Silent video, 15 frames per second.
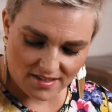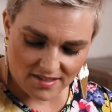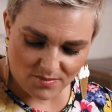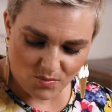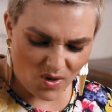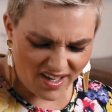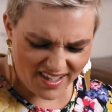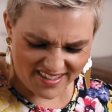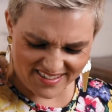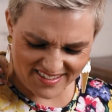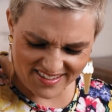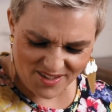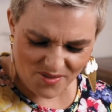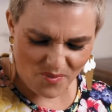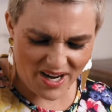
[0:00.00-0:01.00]
What?
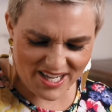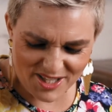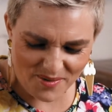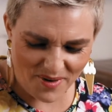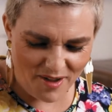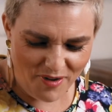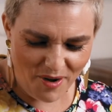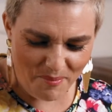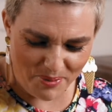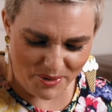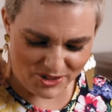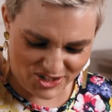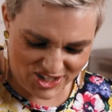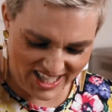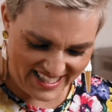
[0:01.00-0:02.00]
When do you ever
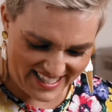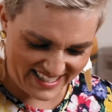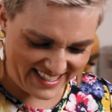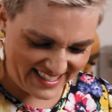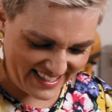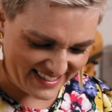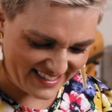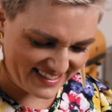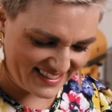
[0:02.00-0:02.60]
put chicken in it?